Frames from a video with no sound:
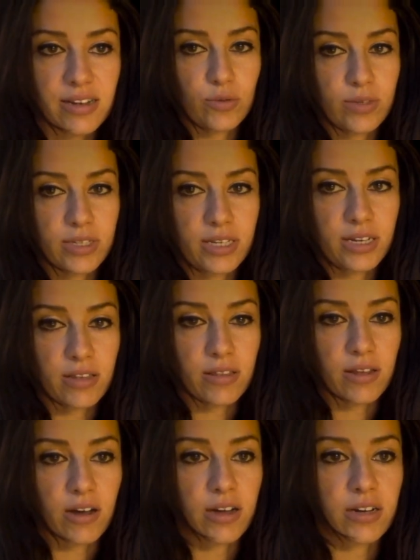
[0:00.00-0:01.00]
really a
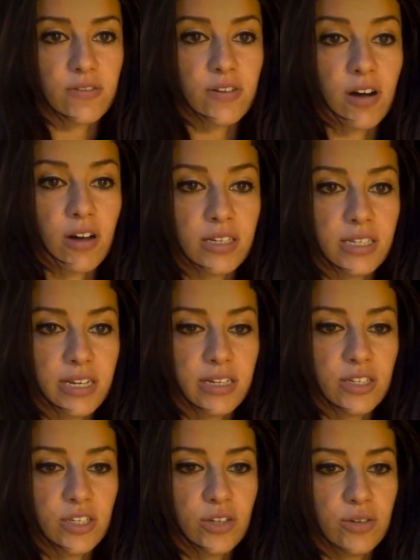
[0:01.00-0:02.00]
lot of
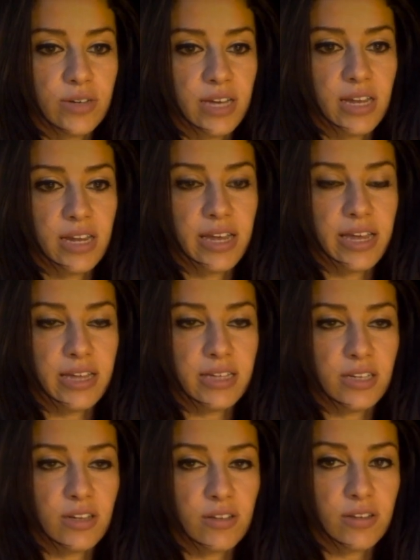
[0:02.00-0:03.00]
content to it,
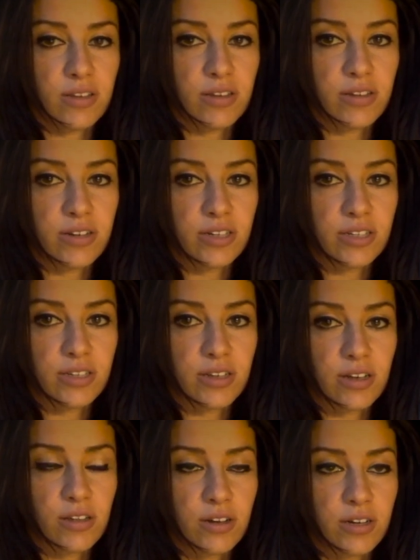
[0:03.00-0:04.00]
and a, there's
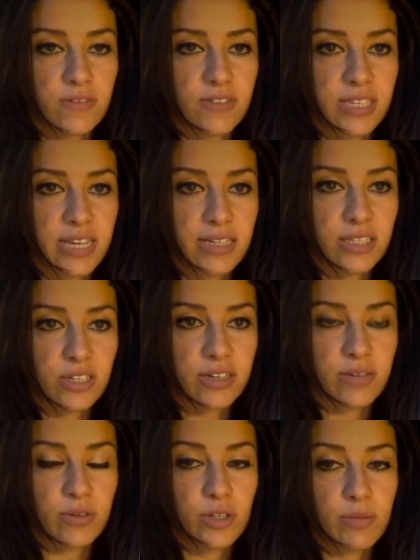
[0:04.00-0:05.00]
a lot of
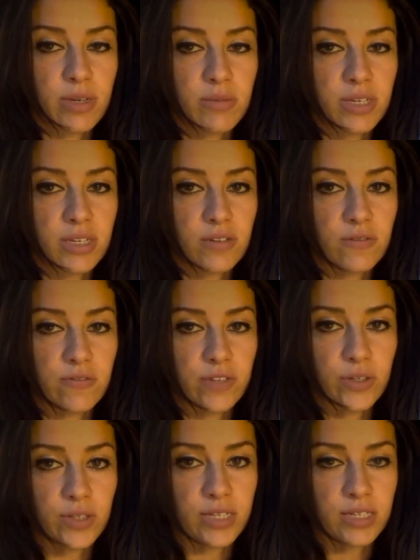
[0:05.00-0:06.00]
Sanskrit, which may be
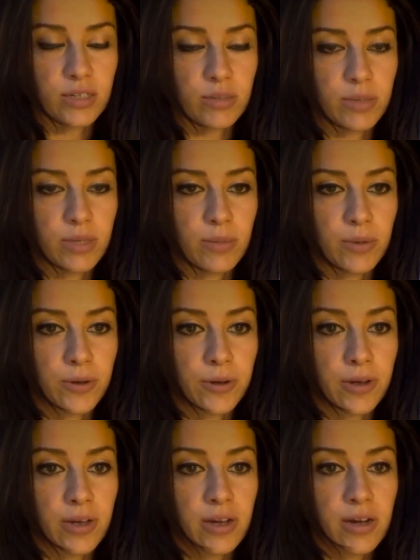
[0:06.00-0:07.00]
confusing to
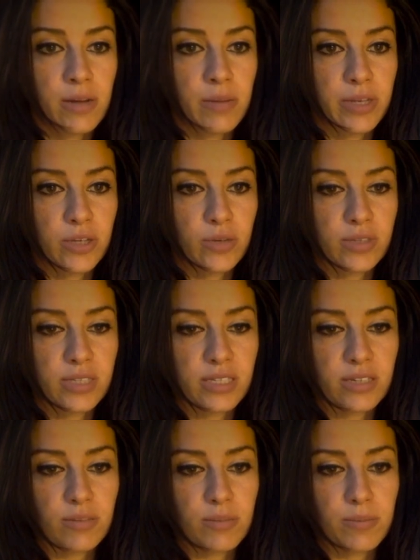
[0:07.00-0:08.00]
people, but you will
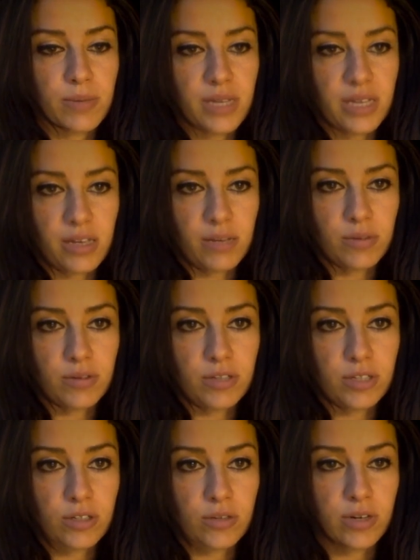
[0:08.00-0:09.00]
still be able
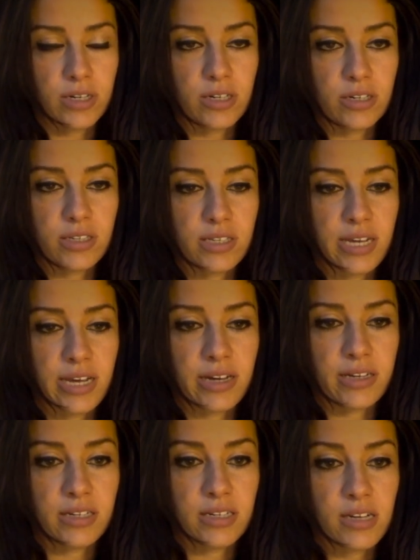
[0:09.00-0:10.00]
to
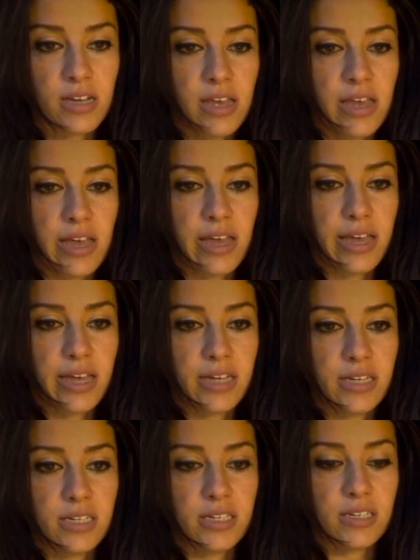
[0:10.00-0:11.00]
understand
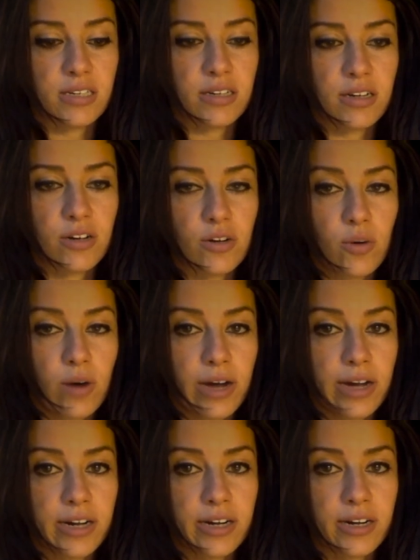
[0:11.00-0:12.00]
and
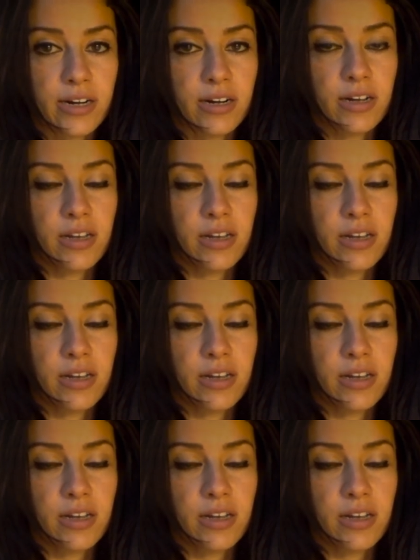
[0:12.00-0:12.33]
acquire